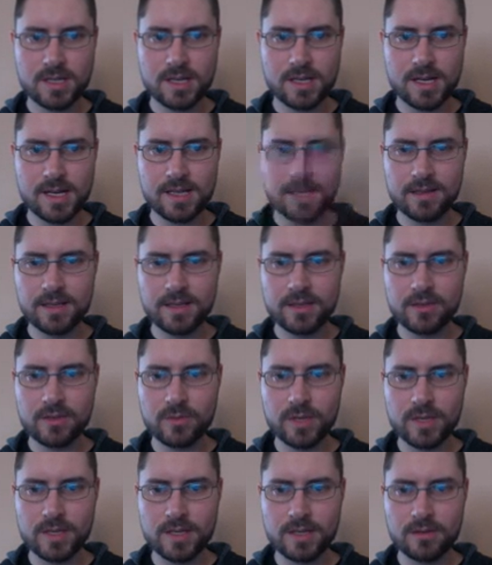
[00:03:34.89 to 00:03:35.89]
I like the way
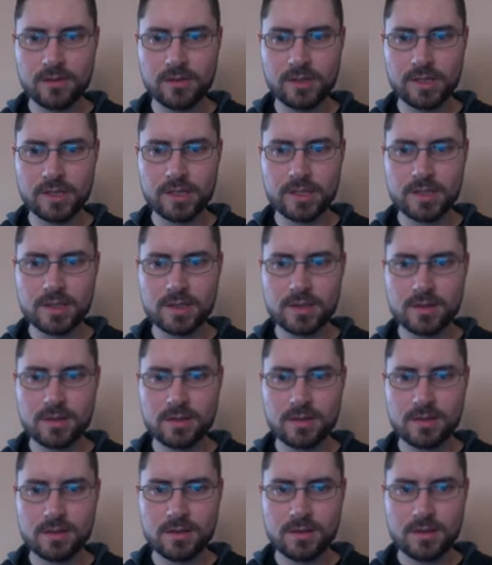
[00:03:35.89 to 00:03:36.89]
that looks.
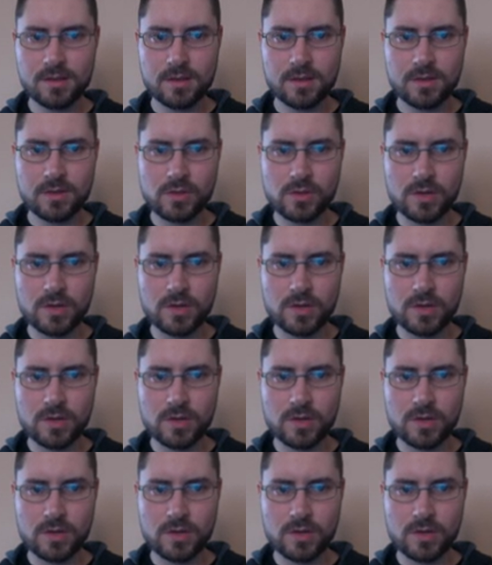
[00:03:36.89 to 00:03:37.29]
So